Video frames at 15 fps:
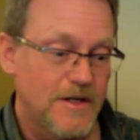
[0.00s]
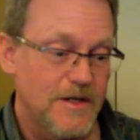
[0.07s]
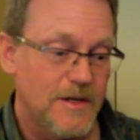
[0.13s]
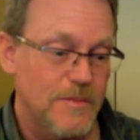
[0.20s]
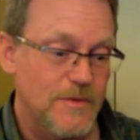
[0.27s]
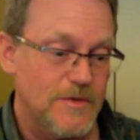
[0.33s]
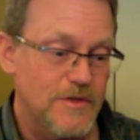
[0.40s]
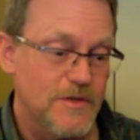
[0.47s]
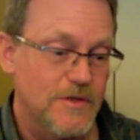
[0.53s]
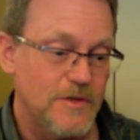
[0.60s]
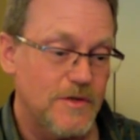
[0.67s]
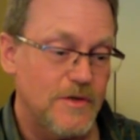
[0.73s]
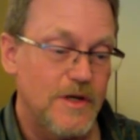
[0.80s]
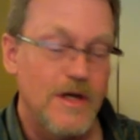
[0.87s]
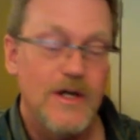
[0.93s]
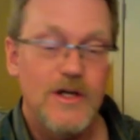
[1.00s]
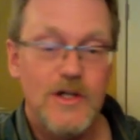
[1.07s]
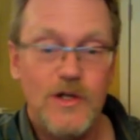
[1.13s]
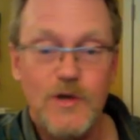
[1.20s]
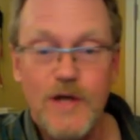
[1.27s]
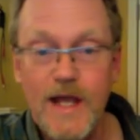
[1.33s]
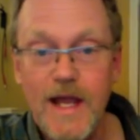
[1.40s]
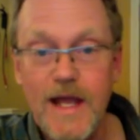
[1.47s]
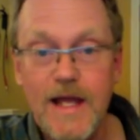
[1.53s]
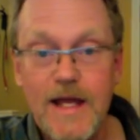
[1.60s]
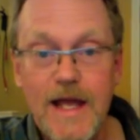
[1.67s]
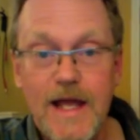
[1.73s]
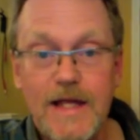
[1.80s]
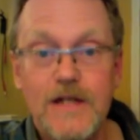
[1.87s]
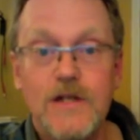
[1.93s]
Number two, you can
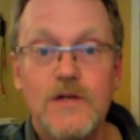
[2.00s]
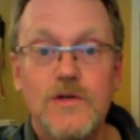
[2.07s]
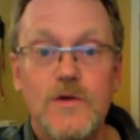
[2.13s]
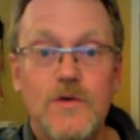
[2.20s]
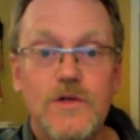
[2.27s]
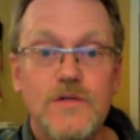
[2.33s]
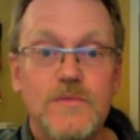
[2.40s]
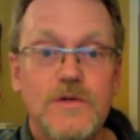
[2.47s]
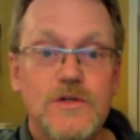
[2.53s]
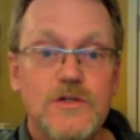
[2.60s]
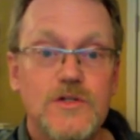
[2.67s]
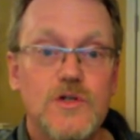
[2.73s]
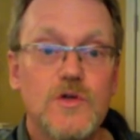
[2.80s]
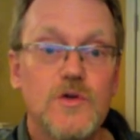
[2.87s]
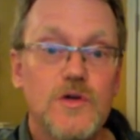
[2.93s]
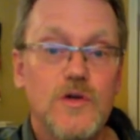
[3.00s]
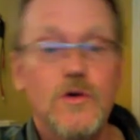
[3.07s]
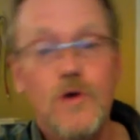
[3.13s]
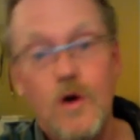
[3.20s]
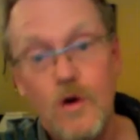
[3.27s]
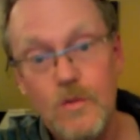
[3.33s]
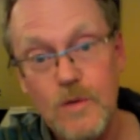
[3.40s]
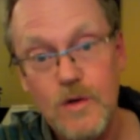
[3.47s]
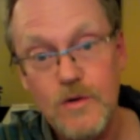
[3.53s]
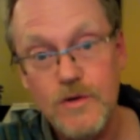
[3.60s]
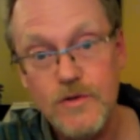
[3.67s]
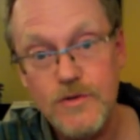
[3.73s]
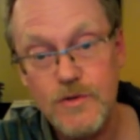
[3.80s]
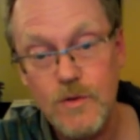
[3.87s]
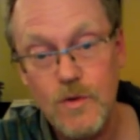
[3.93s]
add an endorsement to your
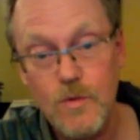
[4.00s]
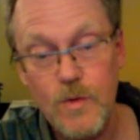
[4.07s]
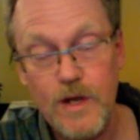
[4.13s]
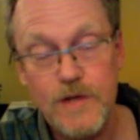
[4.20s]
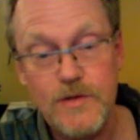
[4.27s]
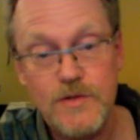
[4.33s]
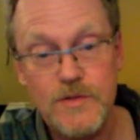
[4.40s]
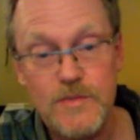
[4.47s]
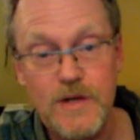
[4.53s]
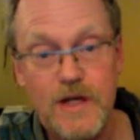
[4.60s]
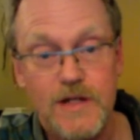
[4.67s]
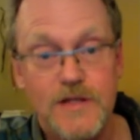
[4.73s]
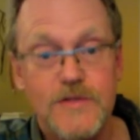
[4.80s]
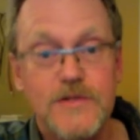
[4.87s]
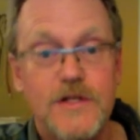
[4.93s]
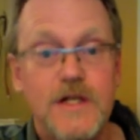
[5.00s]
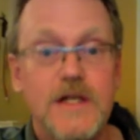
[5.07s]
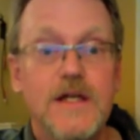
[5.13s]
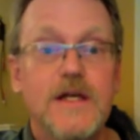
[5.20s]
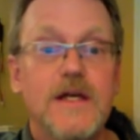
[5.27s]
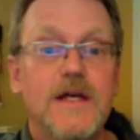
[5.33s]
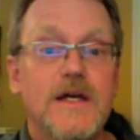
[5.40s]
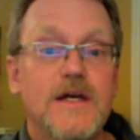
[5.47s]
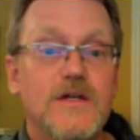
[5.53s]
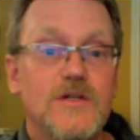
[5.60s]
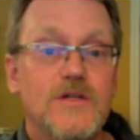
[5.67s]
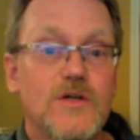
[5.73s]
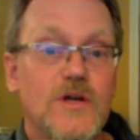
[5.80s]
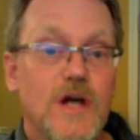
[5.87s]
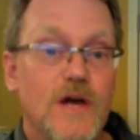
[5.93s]
homeowner's or renter's policy
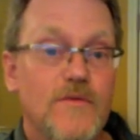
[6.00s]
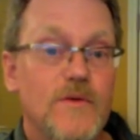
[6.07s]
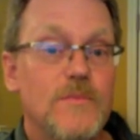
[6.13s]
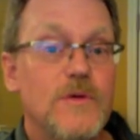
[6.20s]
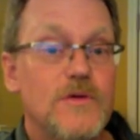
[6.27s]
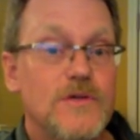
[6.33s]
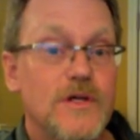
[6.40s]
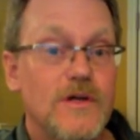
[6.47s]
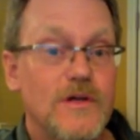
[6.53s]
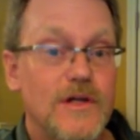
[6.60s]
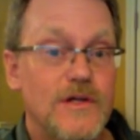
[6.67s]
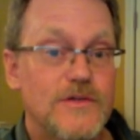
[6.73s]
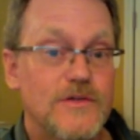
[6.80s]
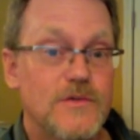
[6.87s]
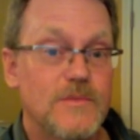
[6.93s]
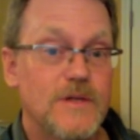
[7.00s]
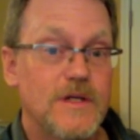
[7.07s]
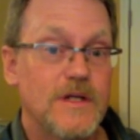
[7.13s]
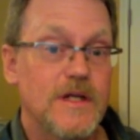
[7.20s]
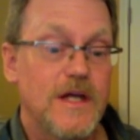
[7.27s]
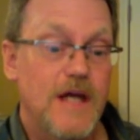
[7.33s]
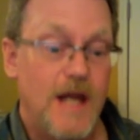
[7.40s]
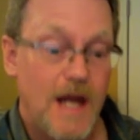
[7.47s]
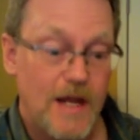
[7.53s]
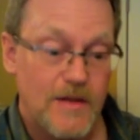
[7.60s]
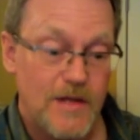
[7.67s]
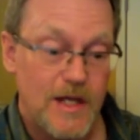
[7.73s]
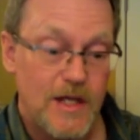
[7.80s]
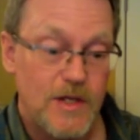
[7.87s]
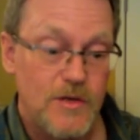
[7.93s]
to cover musical instrument,
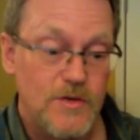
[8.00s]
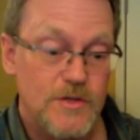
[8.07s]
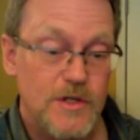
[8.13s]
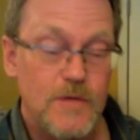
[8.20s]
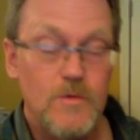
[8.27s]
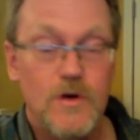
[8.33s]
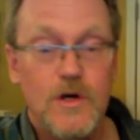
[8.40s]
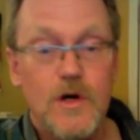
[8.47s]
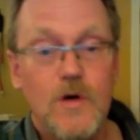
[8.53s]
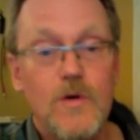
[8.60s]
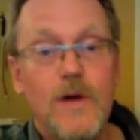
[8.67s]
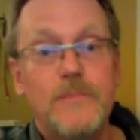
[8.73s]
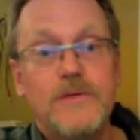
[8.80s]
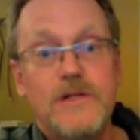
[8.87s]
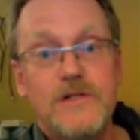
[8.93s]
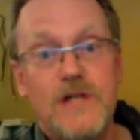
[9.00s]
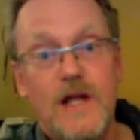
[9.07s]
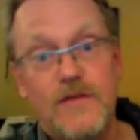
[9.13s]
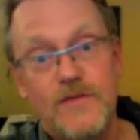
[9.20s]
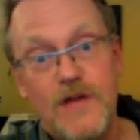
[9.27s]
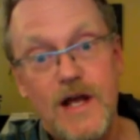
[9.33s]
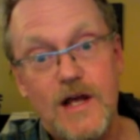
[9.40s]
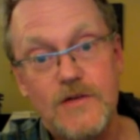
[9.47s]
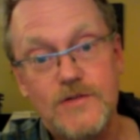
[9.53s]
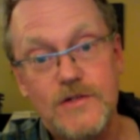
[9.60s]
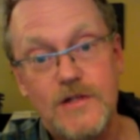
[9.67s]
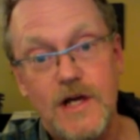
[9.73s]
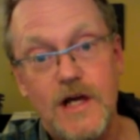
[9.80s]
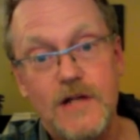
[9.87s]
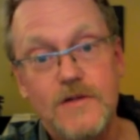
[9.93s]
and they usually will go up to
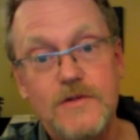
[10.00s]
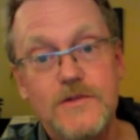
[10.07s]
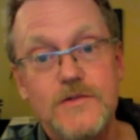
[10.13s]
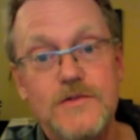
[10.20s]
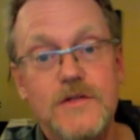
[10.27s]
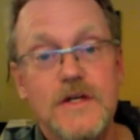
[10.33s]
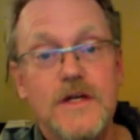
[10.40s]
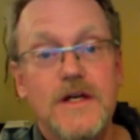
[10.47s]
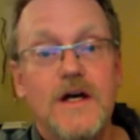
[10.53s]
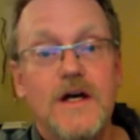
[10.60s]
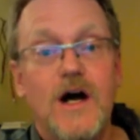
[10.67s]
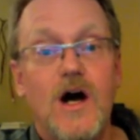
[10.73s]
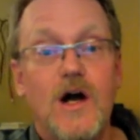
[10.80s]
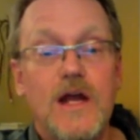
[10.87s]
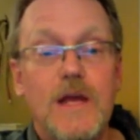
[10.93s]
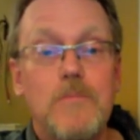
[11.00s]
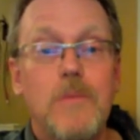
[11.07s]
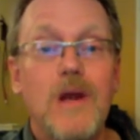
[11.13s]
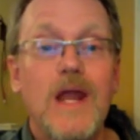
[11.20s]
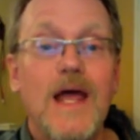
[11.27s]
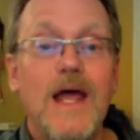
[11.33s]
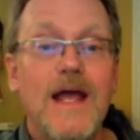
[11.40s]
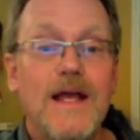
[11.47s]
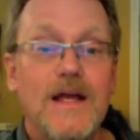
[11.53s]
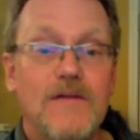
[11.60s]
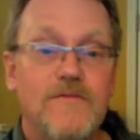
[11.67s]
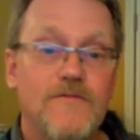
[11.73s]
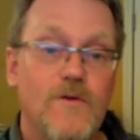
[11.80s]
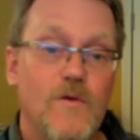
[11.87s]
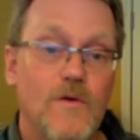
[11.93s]
$10,000 on a blanket
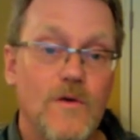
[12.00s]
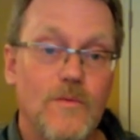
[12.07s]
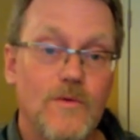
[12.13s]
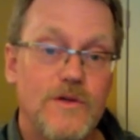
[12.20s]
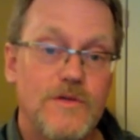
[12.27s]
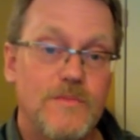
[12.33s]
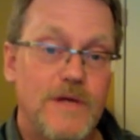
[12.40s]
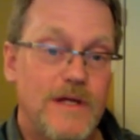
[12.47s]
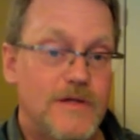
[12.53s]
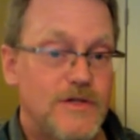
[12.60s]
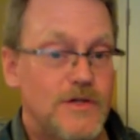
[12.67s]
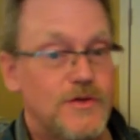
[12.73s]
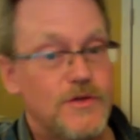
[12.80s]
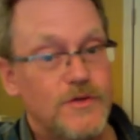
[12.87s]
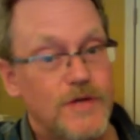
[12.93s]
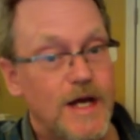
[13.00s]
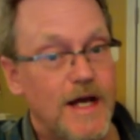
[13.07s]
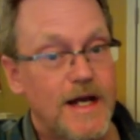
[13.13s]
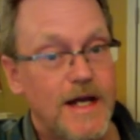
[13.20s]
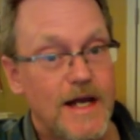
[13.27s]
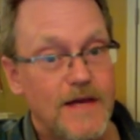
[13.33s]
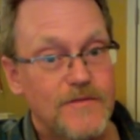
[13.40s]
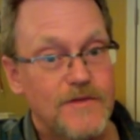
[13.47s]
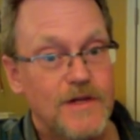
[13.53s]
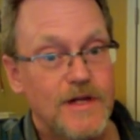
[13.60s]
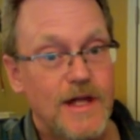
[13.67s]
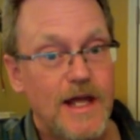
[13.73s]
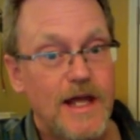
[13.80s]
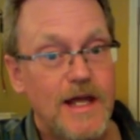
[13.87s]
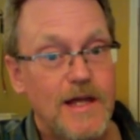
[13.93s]
form, which means you do not have to
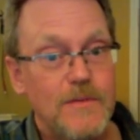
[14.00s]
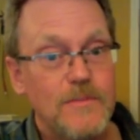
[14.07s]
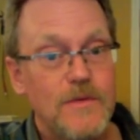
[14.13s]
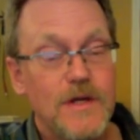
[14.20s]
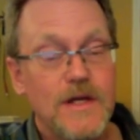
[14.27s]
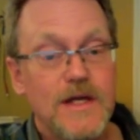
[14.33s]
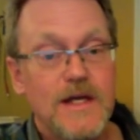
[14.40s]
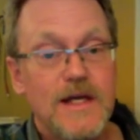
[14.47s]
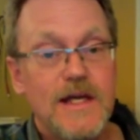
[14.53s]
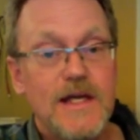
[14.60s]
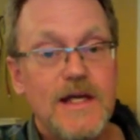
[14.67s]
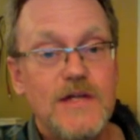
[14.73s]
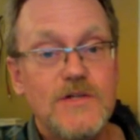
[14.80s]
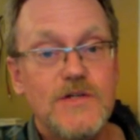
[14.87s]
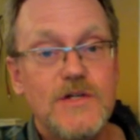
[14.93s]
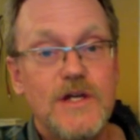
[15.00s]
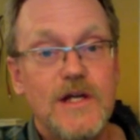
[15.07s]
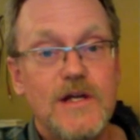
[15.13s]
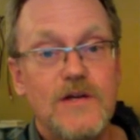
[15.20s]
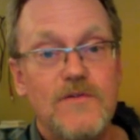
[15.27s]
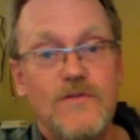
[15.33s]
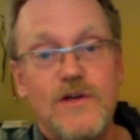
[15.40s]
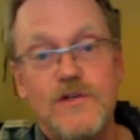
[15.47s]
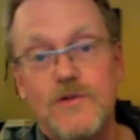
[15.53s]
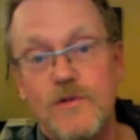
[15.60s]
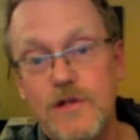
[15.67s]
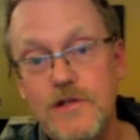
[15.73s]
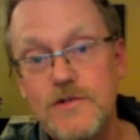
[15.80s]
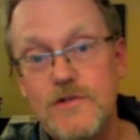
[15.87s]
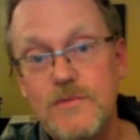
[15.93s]
name each
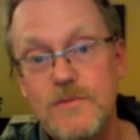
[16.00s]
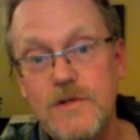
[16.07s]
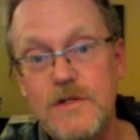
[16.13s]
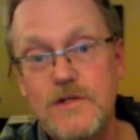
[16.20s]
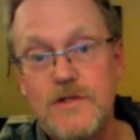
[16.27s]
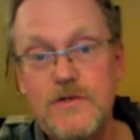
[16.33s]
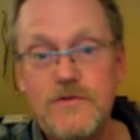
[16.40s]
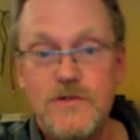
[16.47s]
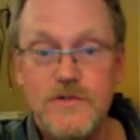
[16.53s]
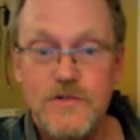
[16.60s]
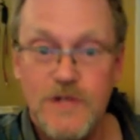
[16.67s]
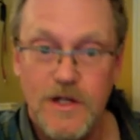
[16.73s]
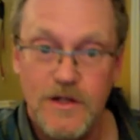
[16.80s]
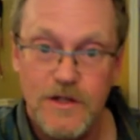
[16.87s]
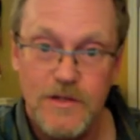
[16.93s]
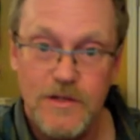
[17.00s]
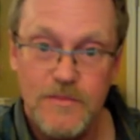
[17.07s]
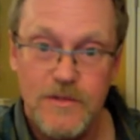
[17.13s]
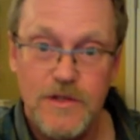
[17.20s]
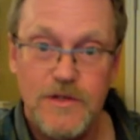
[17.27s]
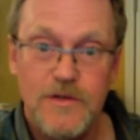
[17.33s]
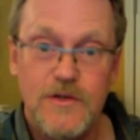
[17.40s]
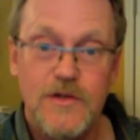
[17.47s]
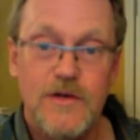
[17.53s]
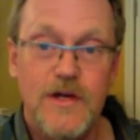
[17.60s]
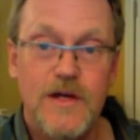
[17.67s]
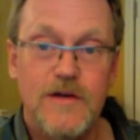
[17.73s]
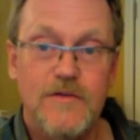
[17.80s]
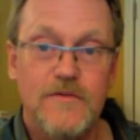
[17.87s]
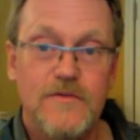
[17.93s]
individual instrument. You just tell them, you know, you
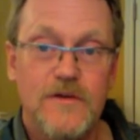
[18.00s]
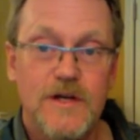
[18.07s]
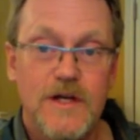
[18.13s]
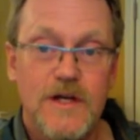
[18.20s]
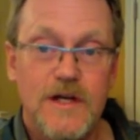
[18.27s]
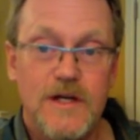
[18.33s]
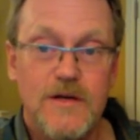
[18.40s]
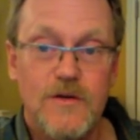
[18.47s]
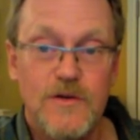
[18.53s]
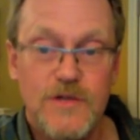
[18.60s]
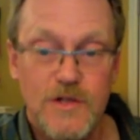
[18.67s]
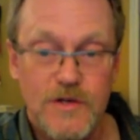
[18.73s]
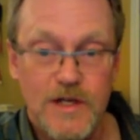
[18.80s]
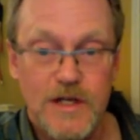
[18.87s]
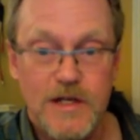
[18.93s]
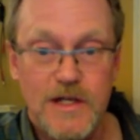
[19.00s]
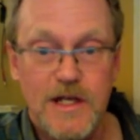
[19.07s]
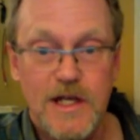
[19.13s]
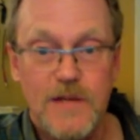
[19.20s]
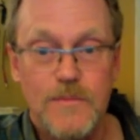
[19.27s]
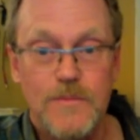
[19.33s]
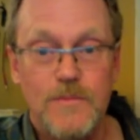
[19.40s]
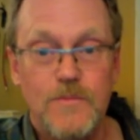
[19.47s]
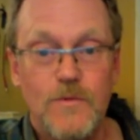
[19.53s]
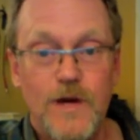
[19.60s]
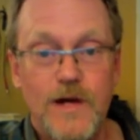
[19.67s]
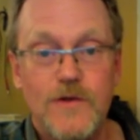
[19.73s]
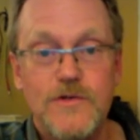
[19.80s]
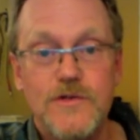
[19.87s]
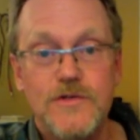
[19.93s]
have, of course, you need to keep records